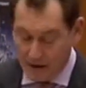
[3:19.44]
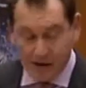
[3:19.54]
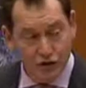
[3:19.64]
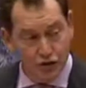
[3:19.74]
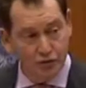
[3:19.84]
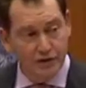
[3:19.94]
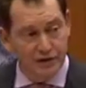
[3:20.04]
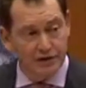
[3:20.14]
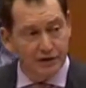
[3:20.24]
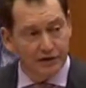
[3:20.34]
In
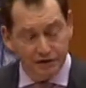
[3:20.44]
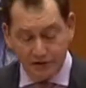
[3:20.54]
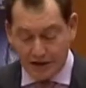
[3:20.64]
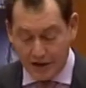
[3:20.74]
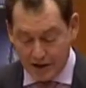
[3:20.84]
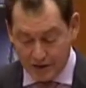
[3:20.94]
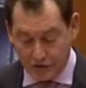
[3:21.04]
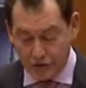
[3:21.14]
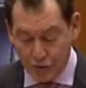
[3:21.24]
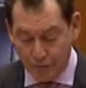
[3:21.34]
Tunisia today,
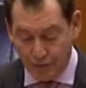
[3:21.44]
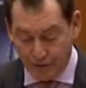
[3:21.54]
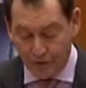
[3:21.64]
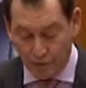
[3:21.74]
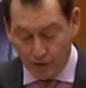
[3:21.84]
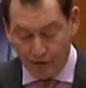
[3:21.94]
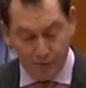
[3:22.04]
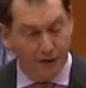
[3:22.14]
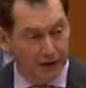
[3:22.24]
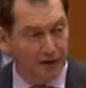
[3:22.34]
two point
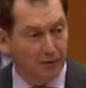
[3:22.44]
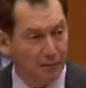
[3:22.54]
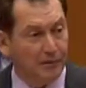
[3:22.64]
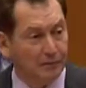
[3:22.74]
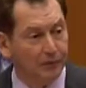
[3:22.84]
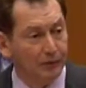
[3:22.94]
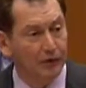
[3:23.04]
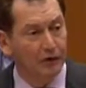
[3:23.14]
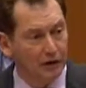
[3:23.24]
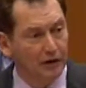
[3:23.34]
one million people
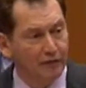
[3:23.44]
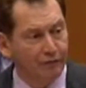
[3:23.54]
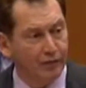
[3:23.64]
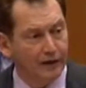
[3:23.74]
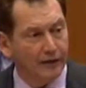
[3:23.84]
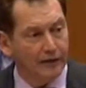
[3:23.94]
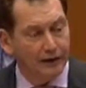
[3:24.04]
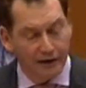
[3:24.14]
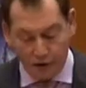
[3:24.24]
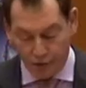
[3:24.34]
live without
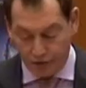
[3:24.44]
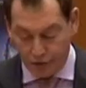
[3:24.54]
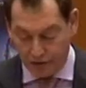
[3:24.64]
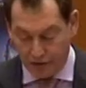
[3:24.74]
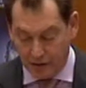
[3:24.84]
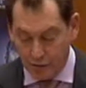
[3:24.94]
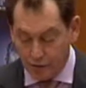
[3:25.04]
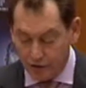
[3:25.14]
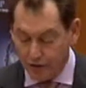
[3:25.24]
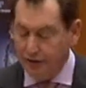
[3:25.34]
adequate drinking
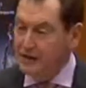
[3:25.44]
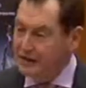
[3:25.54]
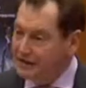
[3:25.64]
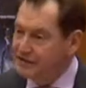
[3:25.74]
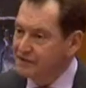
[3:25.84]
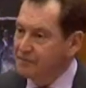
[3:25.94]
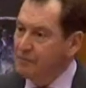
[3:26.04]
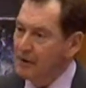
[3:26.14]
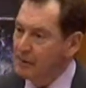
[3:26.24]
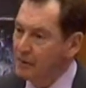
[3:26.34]
water. In
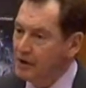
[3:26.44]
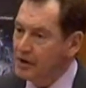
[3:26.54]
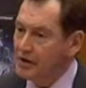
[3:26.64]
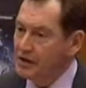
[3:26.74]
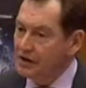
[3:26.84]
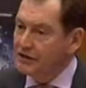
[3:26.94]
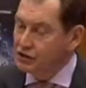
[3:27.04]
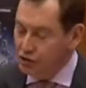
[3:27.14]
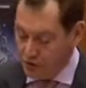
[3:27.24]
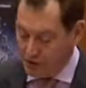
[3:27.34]
Zimbabwe, it's
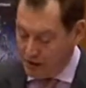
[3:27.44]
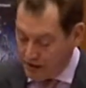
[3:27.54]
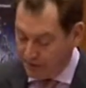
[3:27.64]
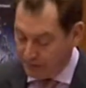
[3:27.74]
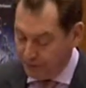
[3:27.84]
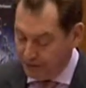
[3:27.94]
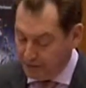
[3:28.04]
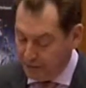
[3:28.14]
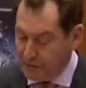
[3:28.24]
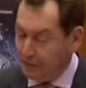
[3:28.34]
two point five
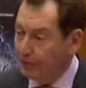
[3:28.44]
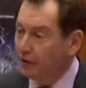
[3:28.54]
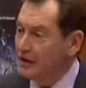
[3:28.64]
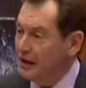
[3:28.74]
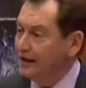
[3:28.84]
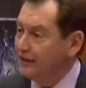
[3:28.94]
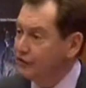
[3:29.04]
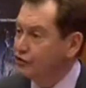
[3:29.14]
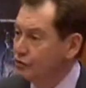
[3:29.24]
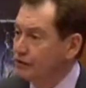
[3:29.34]
million people, and in
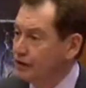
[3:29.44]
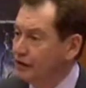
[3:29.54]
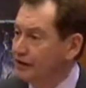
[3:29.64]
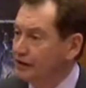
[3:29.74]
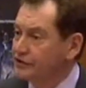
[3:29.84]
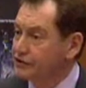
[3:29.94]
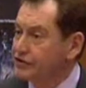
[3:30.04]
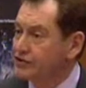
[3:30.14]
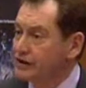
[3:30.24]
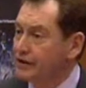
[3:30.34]
Sudan, it's a
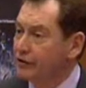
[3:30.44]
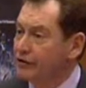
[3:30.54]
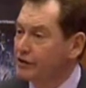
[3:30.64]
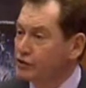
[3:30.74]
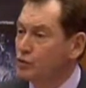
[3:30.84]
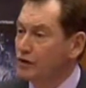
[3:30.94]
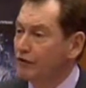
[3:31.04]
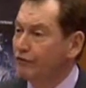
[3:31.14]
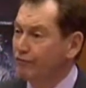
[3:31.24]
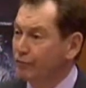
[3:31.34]
staggering
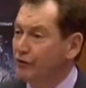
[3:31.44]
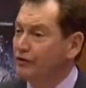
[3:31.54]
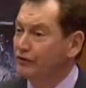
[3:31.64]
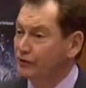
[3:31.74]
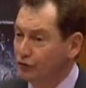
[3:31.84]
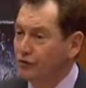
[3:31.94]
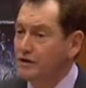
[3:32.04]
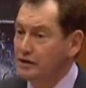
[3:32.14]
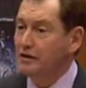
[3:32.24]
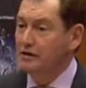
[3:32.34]
twelve point
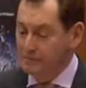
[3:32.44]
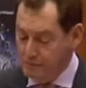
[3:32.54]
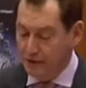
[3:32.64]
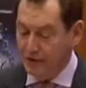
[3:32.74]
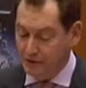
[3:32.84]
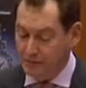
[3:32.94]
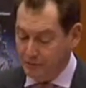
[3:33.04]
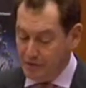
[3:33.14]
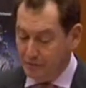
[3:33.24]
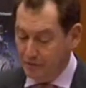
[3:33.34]
three million
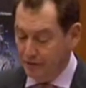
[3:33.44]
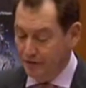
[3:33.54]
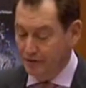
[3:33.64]
people.